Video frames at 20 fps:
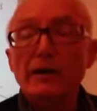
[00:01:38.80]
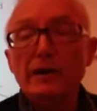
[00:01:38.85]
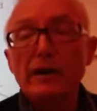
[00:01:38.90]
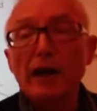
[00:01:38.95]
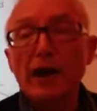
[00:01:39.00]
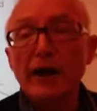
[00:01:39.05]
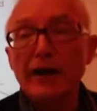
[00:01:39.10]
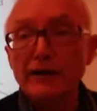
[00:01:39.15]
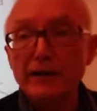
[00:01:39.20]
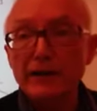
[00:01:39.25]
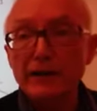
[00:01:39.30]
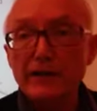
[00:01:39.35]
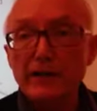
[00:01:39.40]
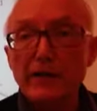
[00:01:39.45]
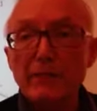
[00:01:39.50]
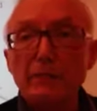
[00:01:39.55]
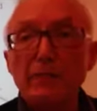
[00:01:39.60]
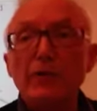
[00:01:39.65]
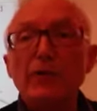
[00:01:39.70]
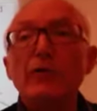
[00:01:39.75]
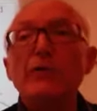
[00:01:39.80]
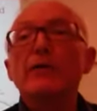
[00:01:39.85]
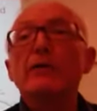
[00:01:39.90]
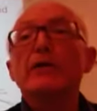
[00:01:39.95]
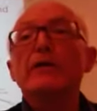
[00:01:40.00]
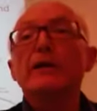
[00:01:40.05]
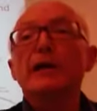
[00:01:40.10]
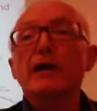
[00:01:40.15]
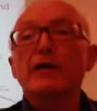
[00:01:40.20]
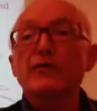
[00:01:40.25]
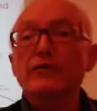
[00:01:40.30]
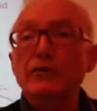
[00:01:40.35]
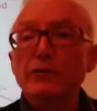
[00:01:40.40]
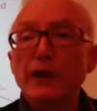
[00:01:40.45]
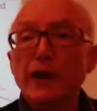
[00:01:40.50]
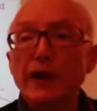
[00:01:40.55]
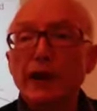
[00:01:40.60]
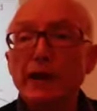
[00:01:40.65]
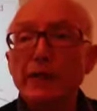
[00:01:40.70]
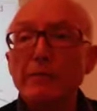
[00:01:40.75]
ID number and your
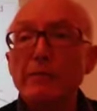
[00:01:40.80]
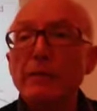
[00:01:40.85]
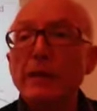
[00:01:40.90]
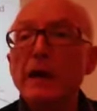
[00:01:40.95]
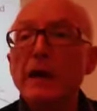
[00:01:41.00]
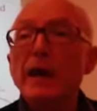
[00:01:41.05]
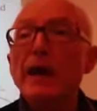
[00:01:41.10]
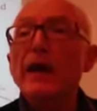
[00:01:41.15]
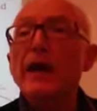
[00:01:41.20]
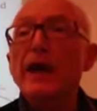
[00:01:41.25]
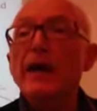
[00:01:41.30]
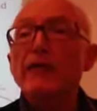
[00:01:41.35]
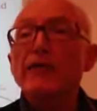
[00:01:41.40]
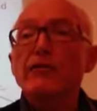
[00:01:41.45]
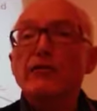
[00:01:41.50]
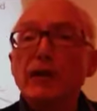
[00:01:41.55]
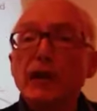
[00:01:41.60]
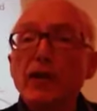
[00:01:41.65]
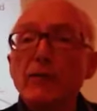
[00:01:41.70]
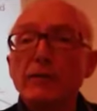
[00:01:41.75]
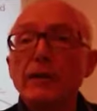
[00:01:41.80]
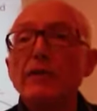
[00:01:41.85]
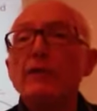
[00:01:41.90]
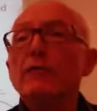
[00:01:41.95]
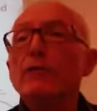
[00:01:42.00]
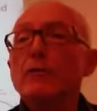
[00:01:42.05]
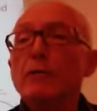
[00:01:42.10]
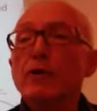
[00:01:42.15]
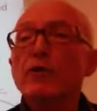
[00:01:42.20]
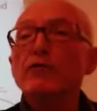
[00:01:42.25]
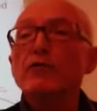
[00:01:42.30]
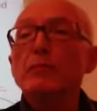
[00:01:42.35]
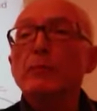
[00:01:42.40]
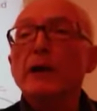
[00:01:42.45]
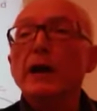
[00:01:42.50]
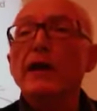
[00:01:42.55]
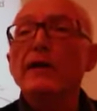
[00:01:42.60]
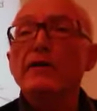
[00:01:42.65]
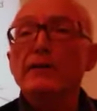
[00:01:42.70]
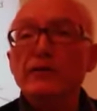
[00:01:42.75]
name, and you tell me what you
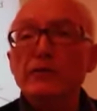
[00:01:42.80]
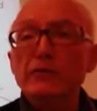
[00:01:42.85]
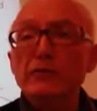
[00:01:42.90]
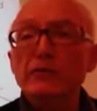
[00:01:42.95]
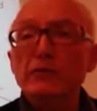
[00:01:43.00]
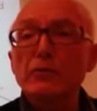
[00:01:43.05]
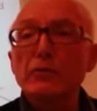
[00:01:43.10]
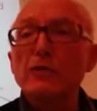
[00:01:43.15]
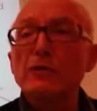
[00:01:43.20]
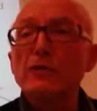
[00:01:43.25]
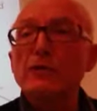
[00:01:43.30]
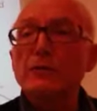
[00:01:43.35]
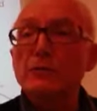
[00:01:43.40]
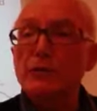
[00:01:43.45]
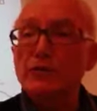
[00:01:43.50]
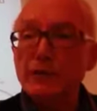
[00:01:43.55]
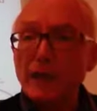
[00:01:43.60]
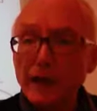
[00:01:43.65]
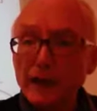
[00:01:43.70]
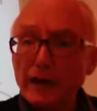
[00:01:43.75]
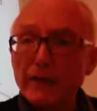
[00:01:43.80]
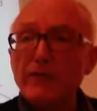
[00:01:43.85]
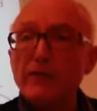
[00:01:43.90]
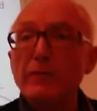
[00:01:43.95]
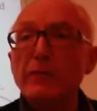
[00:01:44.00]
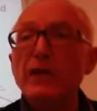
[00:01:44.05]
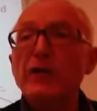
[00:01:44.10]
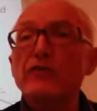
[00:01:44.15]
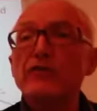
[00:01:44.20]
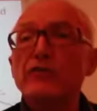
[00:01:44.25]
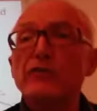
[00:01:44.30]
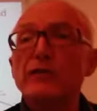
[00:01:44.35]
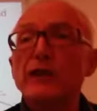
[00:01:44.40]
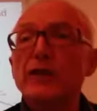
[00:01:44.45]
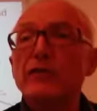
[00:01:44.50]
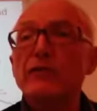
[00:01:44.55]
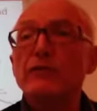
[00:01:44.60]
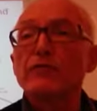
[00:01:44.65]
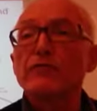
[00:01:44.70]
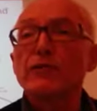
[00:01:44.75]
plan to do with that information
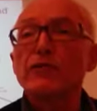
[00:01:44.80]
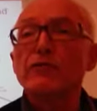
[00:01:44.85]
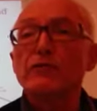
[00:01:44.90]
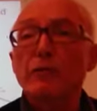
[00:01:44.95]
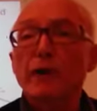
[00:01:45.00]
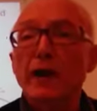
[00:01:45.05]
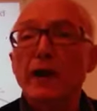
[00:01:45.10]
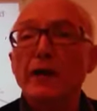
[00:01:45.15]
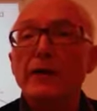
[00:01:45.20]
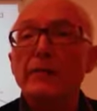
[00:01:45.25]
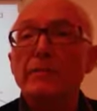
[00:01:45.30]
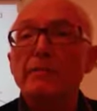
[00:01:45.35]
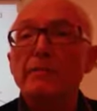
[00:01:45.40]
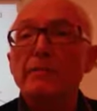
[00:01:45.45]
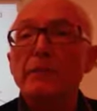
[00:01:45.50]
that you've just read.